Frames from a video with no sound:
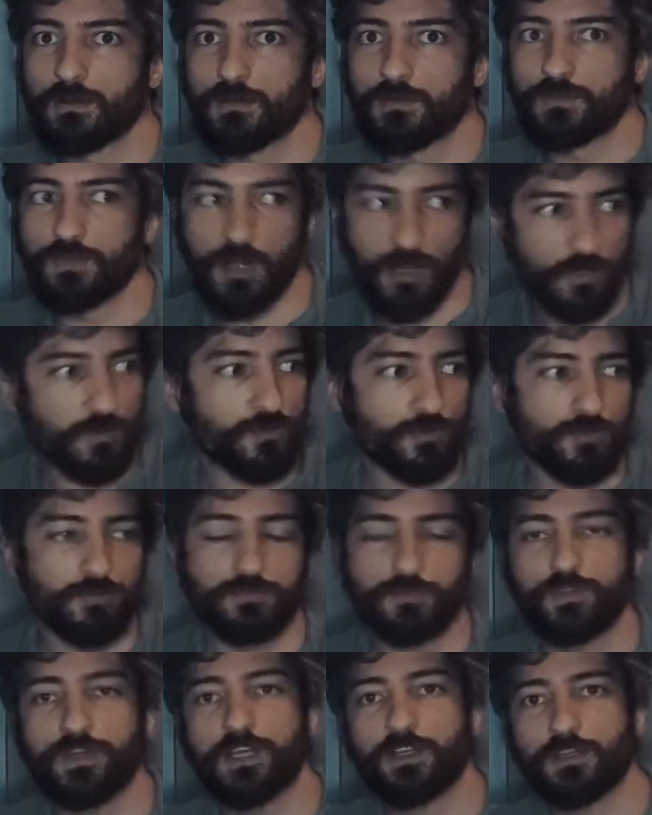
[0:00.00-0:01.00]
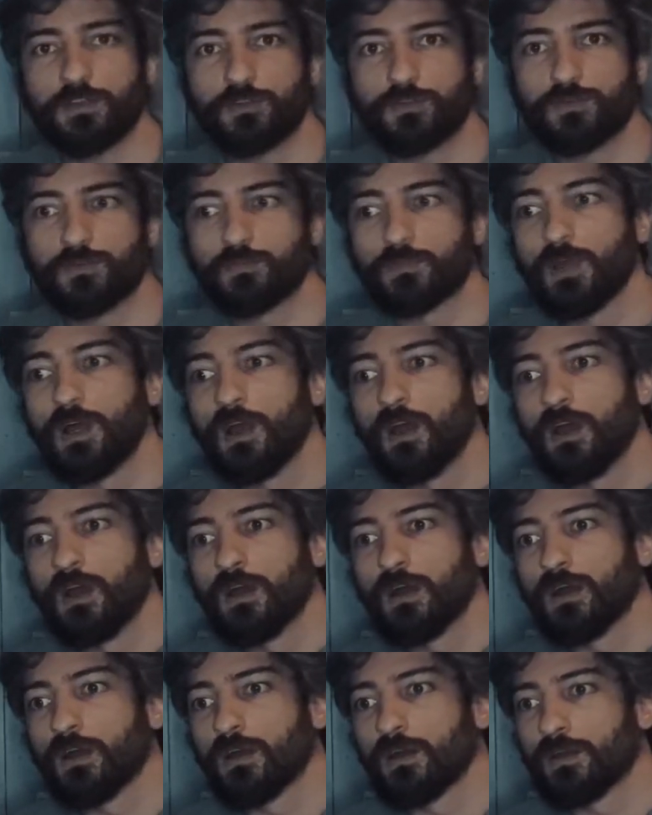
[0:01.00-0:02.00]
dark room, grading room.
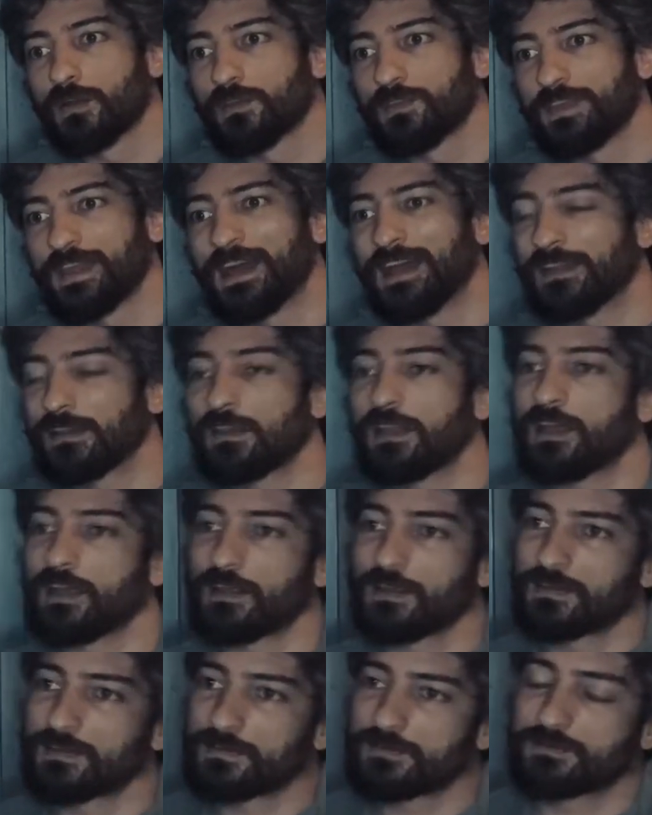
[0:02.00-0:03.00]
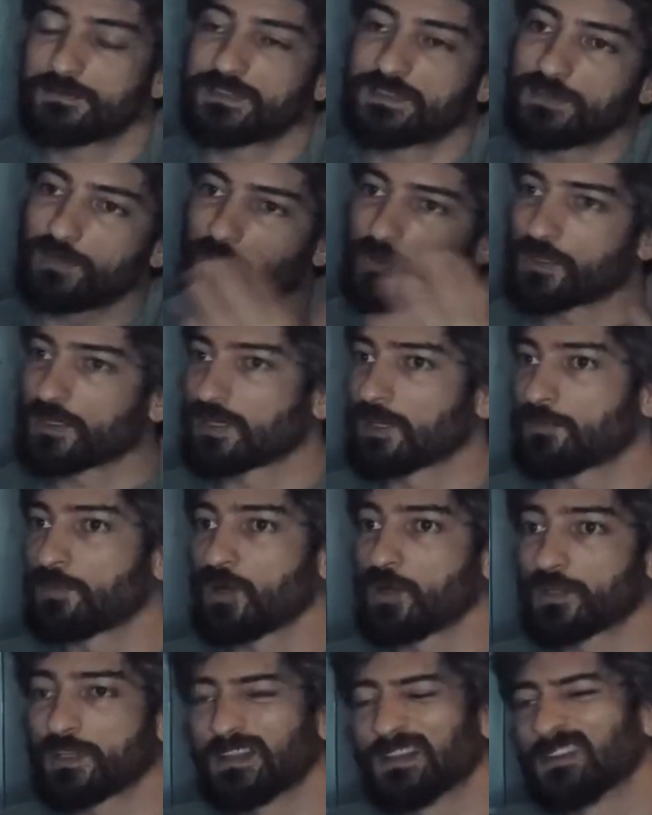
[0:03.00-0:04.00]
Then is talking
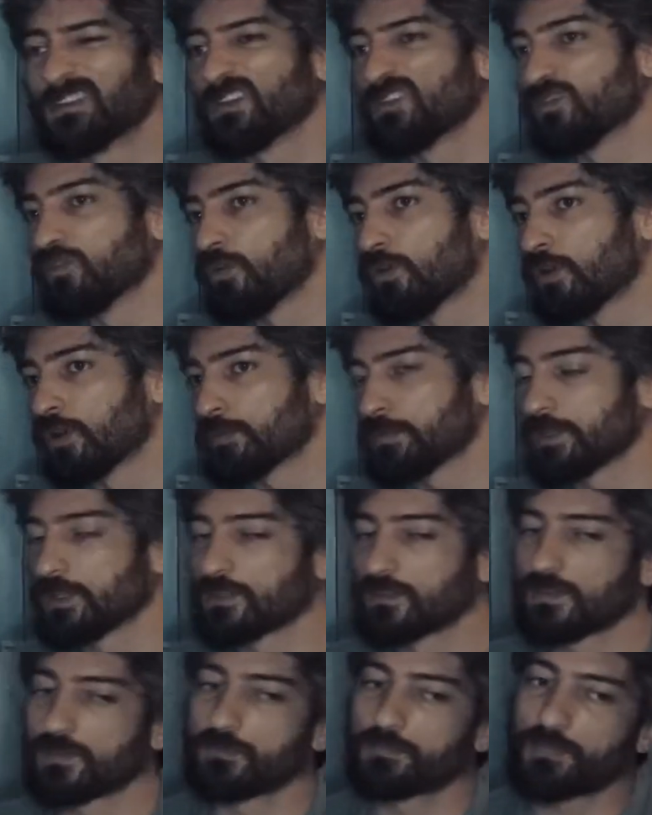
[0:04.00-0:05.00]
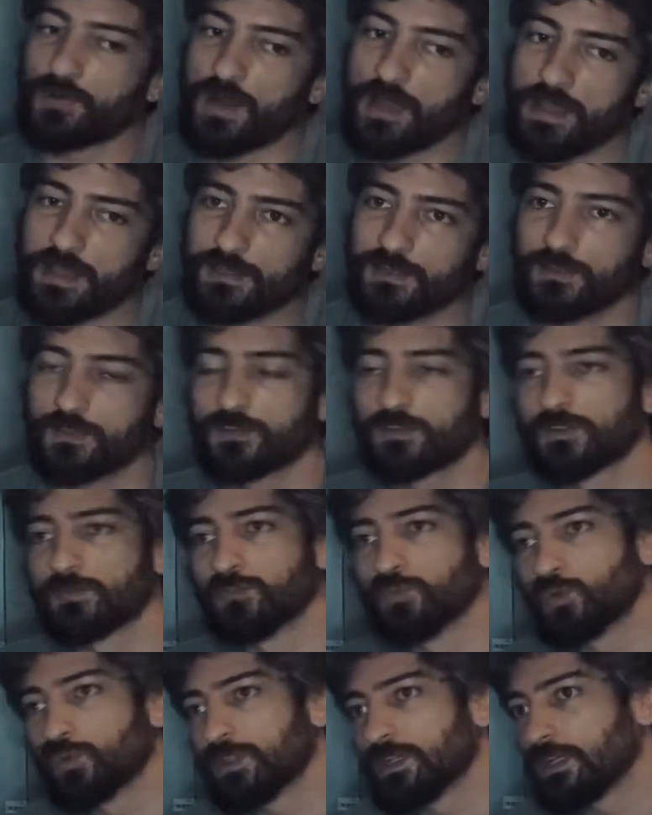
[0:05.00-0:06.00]
about a little warm, a little bright, a little
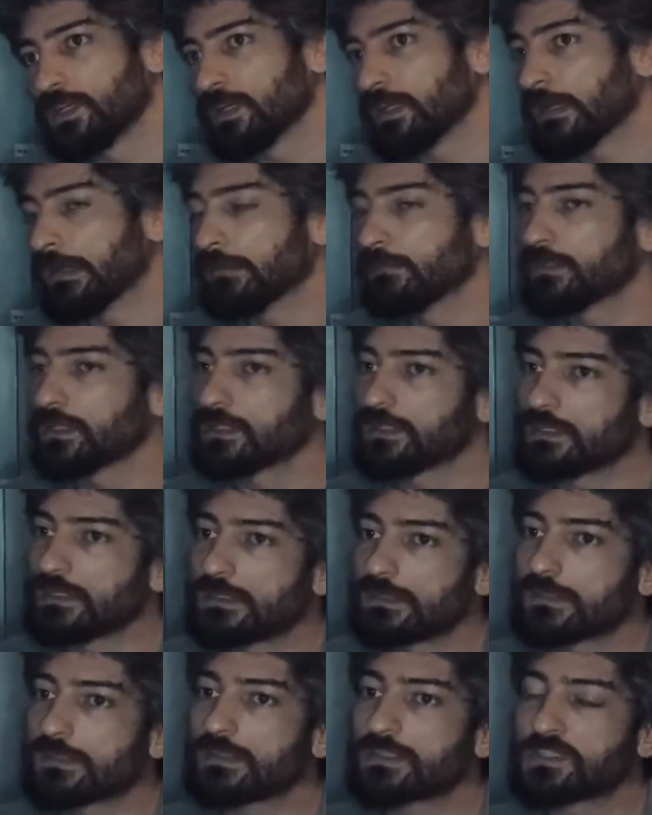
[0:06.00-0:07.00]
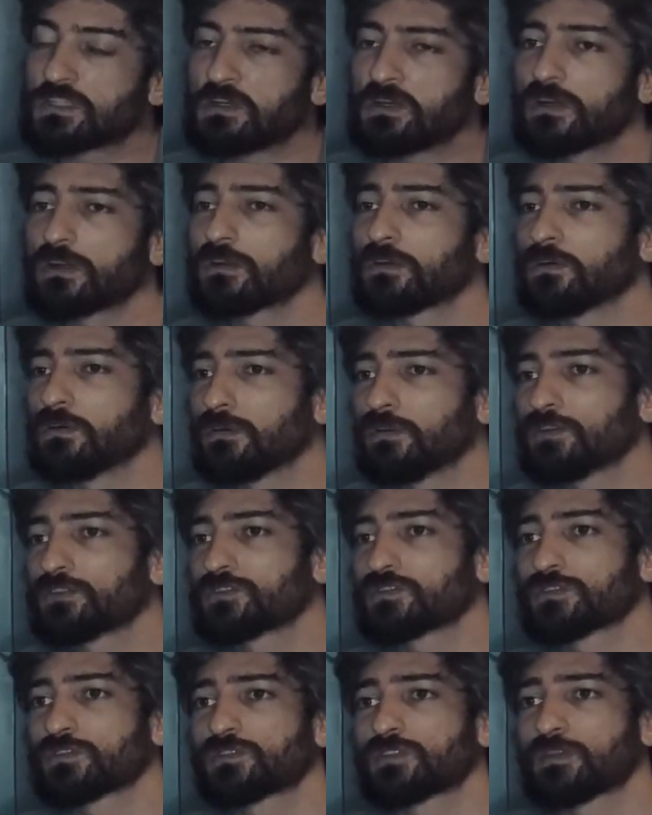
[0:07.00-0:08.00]
moody. I mean, these things are
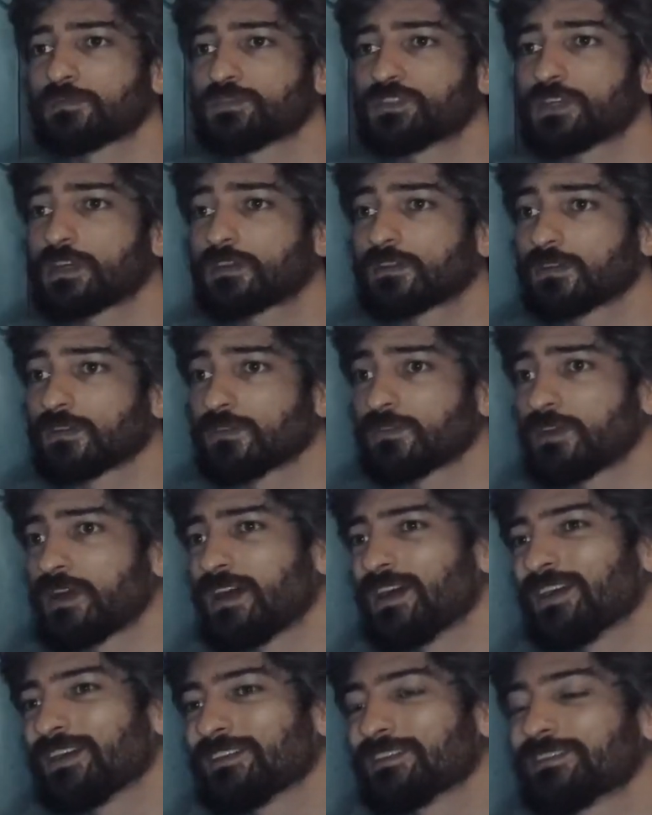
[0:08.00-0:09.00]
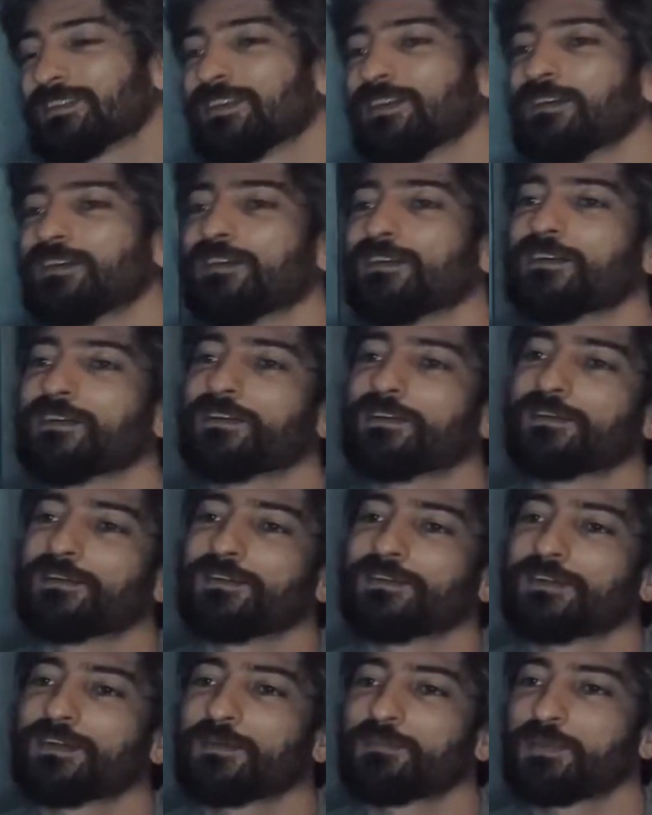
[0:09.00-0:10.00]
also subjective, and
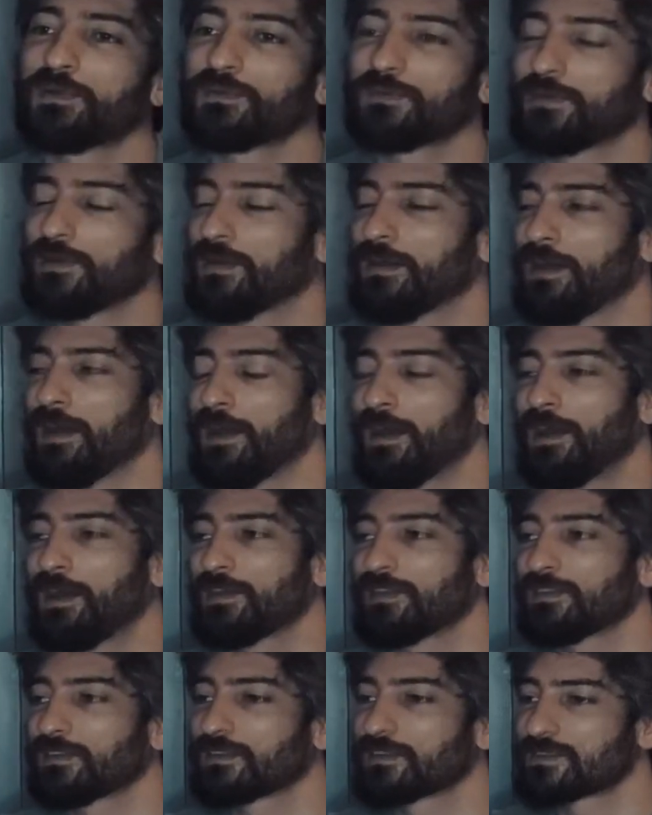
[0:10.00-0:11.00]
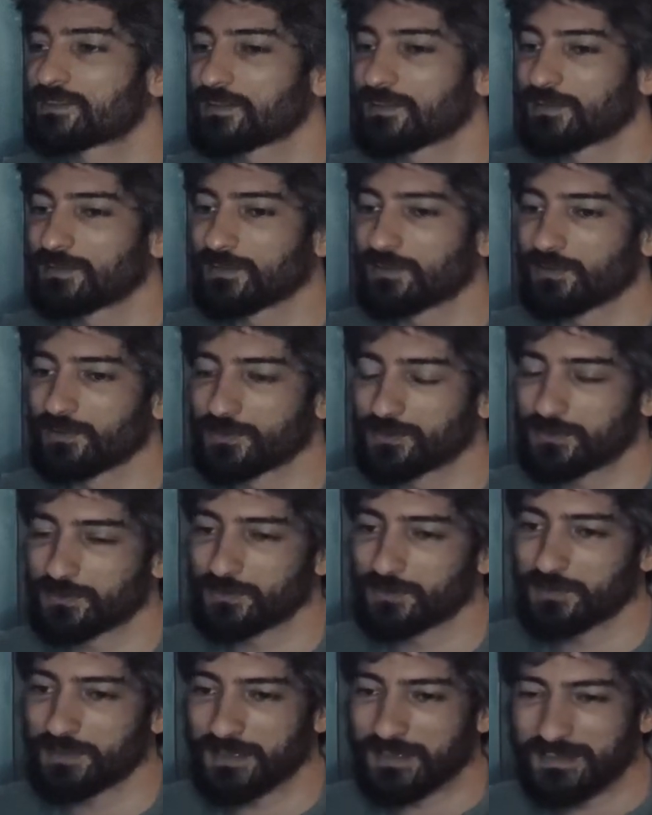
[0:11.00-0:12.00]
I think it's a little
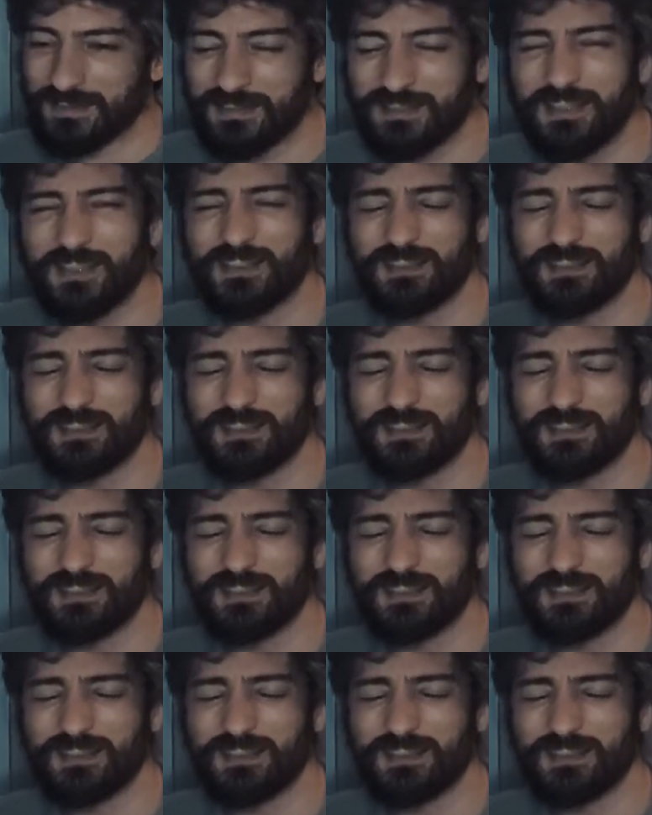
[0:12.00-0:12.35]
also, it's